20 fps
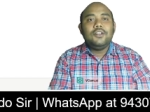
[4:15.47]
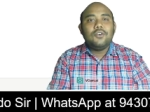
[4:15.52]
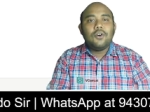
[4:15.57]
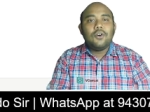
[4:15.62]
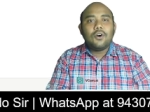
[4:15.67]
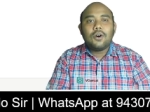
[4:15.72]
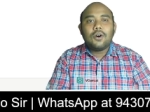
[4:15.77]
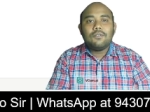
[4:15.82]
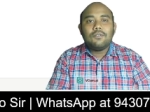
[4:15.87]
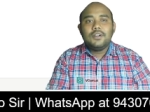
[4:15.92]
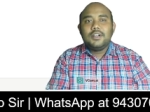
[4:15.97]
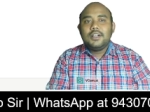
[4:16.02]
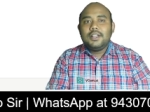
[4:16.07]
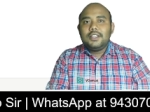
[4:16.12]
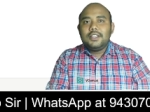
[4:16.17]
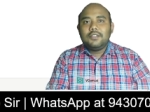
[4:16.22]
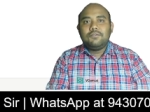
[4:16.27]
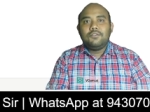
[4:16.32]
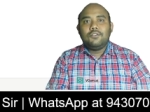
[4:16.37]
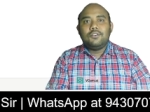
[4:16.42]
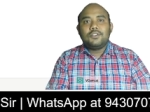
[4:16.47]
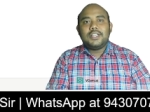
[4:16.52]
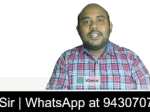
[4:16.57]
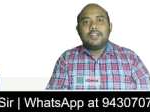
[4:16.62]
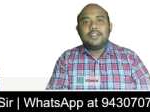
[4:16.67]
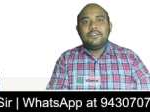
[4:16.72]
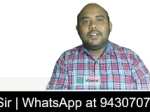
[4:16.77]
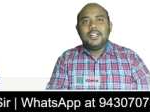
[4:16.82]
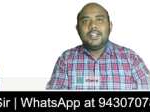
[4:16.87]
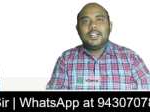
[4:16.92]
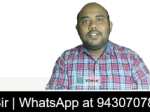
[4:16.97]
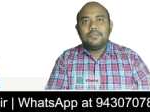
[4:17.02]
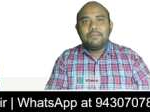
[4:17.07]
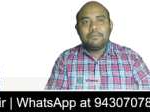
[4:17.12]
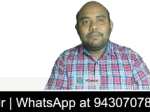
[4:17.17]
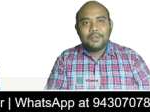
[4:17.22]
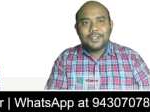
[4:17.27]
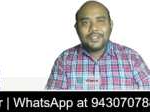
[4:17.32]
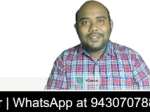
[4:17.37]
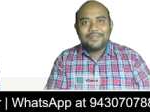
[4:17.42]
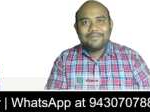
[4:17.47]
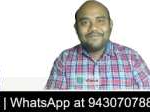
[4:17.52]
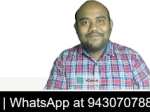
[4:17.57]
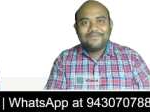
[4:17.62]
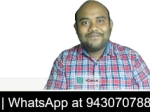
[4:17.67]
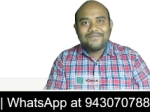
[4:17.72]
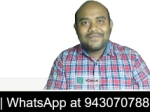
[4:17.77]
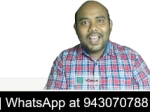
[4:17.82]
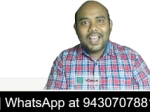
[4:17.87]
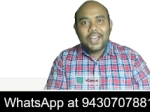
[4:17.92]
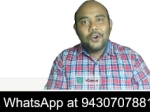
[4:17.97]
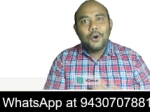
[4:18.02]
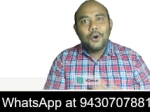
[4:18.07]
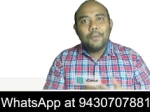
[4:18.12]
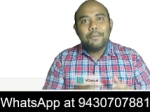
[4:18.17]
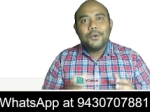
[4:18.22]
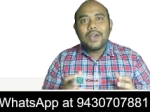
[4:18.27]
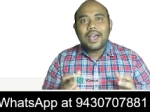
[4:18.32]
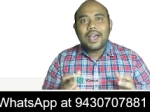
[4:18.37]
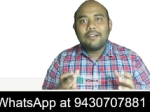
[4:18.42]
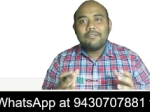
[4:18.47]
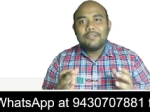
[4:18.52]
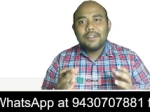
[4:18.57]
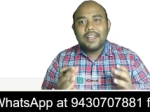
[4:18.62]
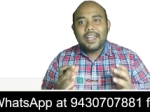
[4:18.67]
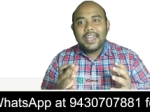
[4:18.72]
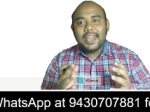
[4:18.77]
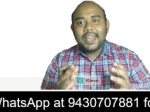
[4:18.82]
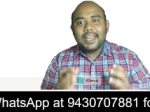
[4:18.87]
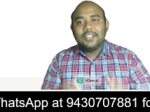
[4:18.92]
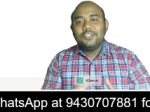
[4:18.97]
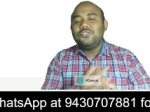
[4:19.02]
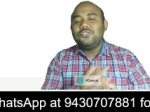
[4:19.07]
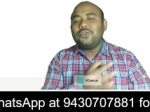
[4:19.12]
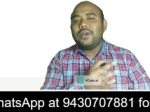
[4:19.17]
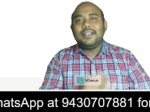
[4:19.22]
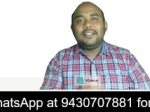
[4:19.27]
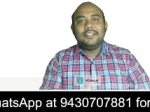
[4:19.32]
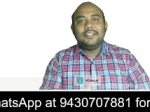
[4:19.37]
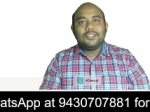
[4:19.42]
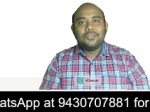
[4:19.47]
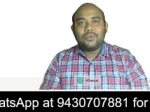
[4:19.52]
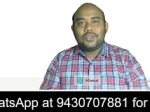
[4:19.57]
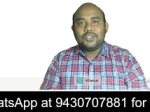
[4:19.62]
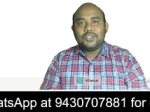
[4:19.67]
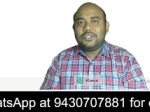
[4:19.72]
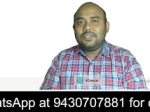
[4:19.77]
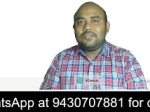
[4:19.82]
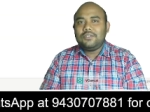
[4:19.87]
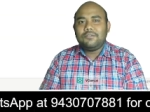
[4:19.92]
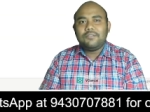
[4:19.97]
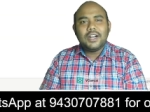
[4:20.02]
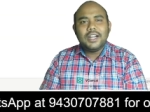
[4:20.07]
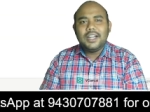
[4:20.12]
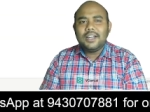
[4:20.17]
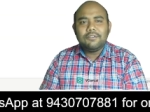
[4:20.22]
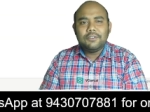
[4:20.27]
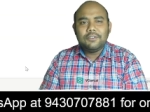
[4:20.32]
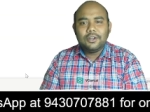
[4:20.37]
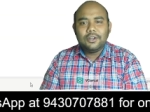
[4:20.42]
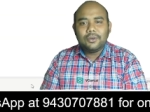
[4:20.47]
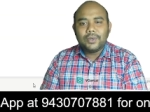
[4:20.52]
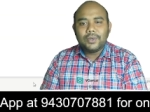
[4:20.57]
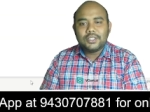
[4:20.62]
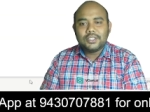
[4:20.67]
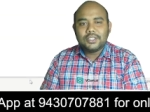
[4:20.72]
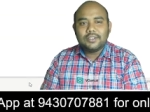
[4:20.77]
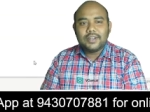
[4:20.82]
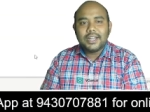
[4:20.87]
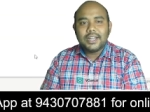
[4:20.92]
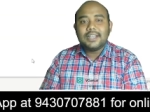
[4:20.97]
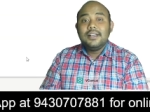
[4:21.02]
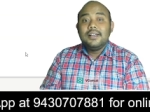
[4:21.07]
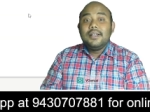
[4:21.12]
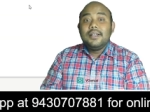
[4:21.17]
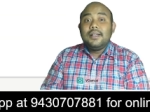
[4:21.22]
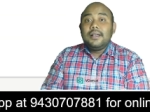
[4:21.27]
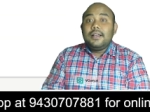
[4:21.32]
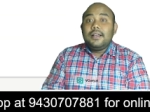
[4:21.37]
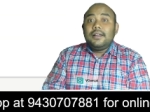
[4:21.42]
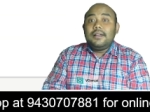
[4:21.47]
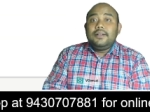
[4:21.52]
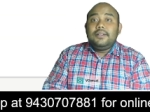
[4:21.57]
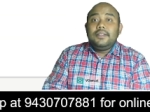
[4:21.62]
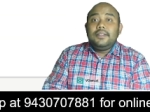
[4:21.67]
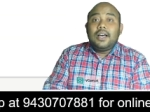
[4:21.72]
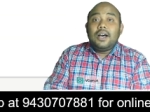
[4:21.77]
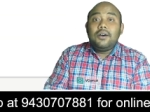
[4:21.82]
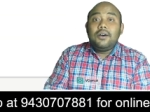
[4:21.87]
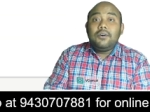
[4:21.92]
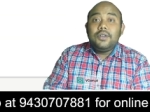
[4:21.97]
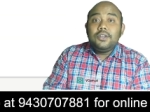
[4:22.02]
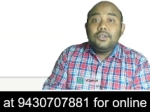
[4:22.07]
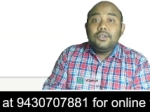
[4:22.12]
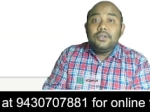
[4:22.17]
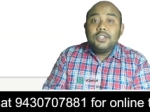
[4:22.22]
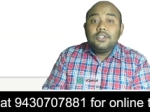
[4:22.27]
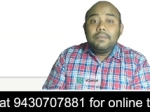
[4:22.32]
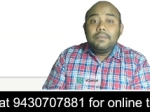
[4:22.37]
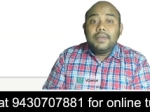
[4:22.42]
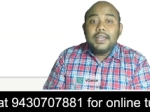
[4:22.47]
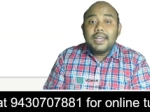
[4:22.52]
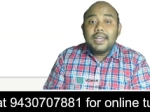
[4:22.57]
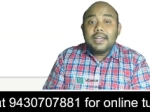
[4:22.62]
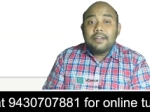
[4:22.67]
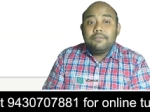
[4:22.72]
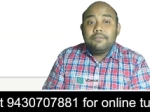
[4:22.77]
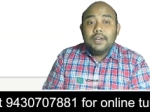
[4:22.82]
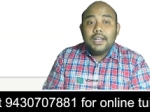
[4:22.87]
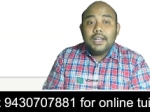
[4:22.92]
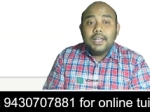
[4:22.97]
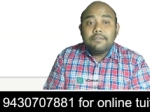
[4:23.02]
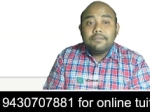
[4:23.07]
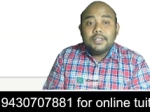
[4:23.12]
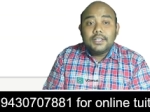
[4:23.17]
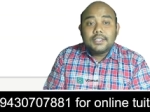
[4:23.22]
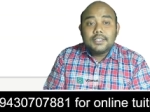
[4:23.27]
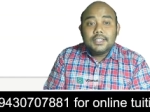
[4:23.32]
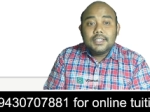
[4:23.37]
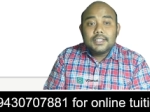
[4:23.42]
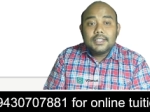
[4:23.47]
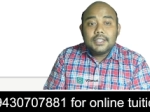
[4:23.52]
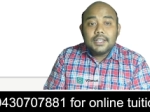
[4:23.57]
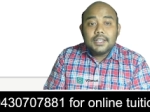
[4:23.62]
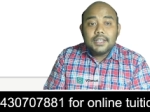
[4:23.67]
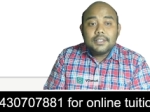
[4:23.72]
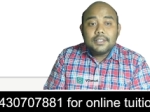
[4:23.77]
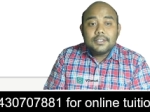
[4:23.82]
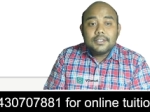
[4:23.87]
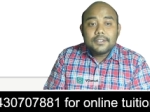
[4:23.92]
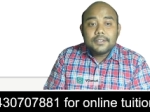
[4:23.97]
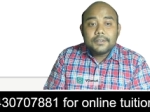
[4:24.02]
of the force that we need to put. I hope you have enjoyed this question. A wonderful question, right? Now you need to be careful if this distance